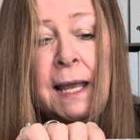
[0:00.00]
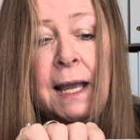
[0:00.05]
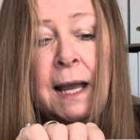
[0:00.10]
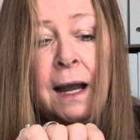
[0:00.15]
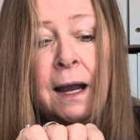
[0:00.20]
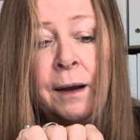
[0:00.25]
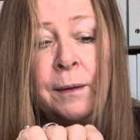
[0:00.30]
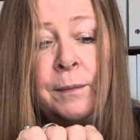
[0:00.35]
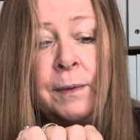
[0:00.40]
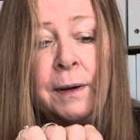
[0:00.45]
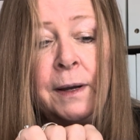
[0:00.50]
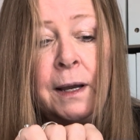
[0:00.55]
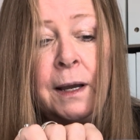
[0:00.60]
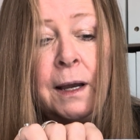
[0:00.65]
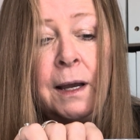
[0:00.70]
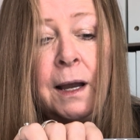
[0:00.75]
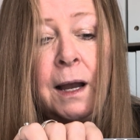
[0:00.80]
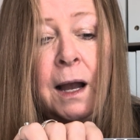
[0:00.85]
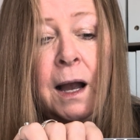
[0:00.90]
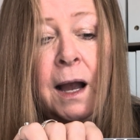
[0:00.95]

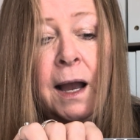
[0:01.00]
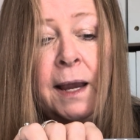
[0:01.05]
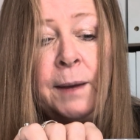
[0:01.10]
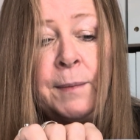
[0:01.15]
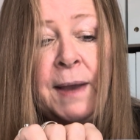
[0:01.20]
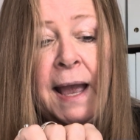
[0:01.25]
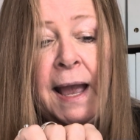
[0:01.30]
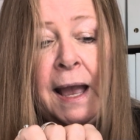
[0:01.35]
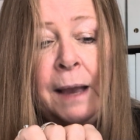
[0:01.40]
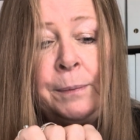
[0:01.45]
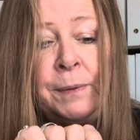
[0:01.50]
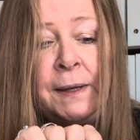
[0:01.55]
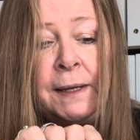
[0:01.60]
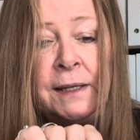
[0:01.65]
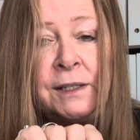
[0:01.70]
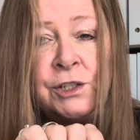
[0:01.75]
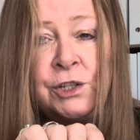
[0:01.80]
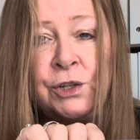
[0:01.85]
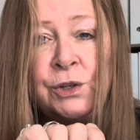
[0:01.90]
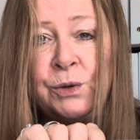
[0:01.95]
I'm
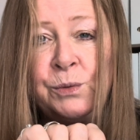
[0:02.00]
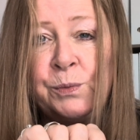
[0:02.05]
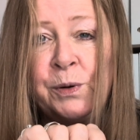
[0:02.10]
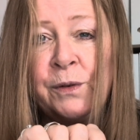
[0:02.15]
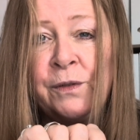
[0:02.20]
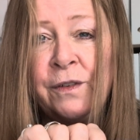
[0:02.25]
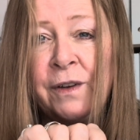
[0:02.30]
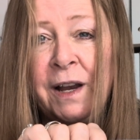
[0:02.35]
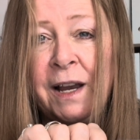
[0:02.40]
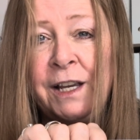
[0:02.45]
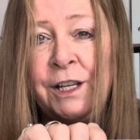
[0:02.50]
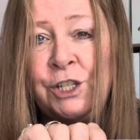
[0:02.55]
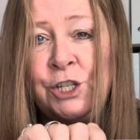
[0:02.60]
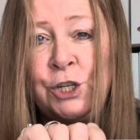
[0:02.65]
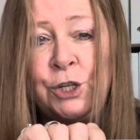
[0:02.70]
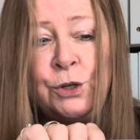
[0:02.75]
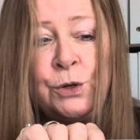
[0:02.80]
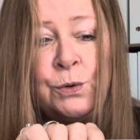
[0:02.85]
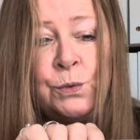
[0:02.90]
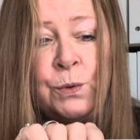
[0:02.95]
happy to provide
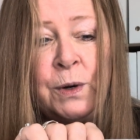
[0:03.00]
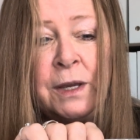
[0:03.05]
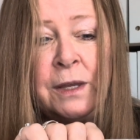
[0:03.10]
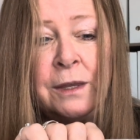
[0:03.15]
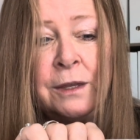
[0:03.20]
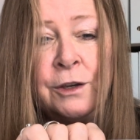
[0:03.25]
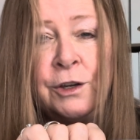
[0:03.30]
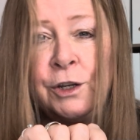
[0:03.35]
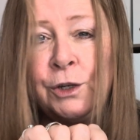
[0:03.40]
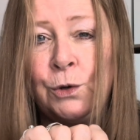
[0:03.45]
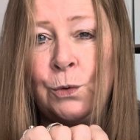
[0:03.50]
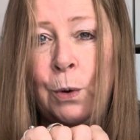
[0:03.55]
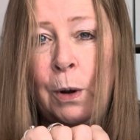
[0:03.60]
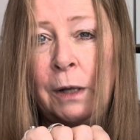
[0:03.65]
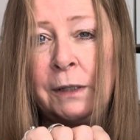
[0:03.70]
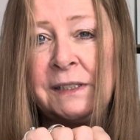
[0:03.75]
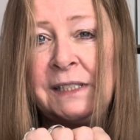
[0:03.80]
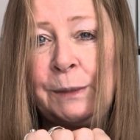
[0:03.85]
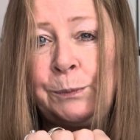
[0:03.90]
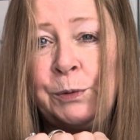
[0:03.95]
you with good
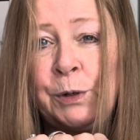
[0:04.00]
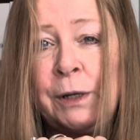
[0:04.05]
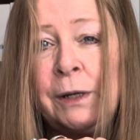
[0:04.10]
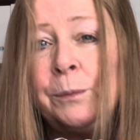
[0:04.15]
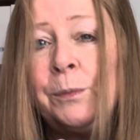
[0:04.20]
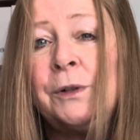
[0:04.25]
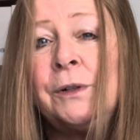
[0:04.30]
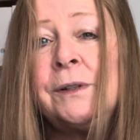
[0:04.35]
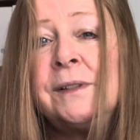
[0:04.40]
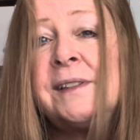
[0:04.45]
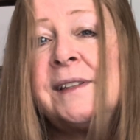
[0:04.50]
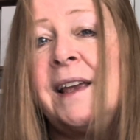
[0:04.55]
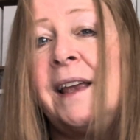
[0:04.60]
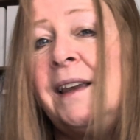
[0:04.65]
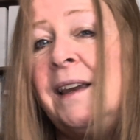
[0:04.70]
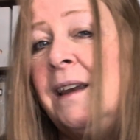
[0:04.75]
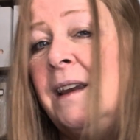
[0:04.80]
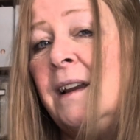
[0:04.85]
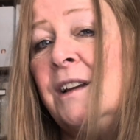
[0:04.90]
quality printables, and in